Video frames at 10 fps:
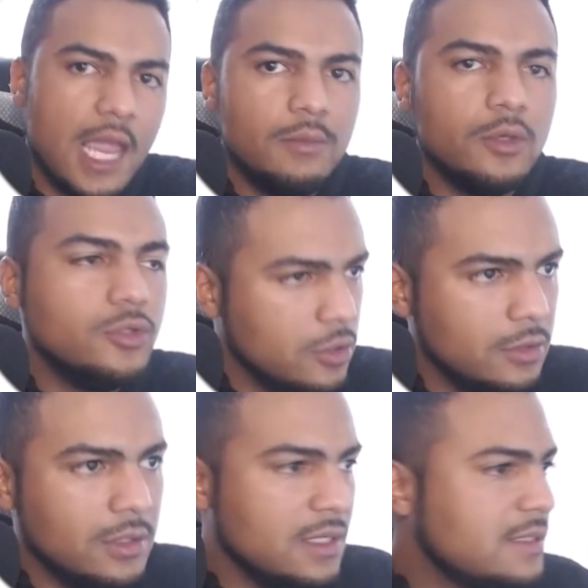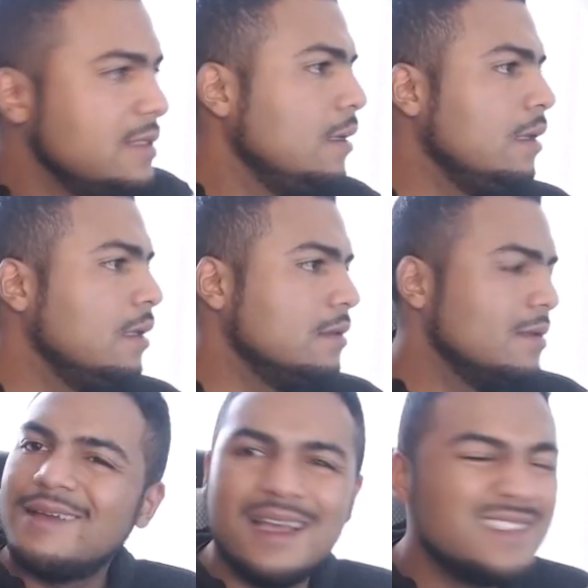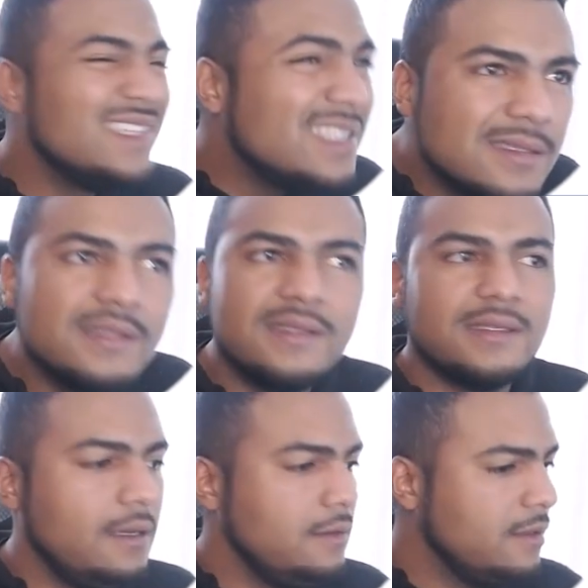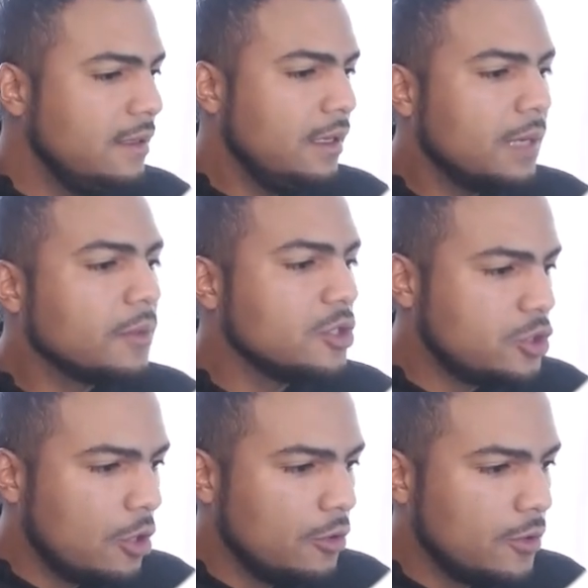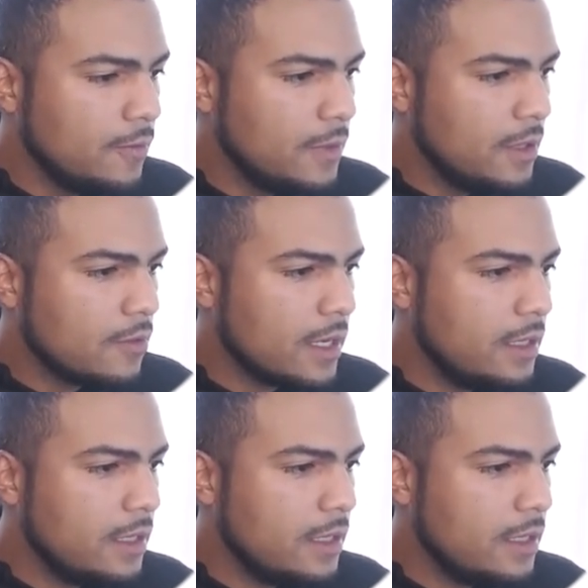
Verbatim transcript: able to do this. And guys, this is insane. And I'm gonna show you right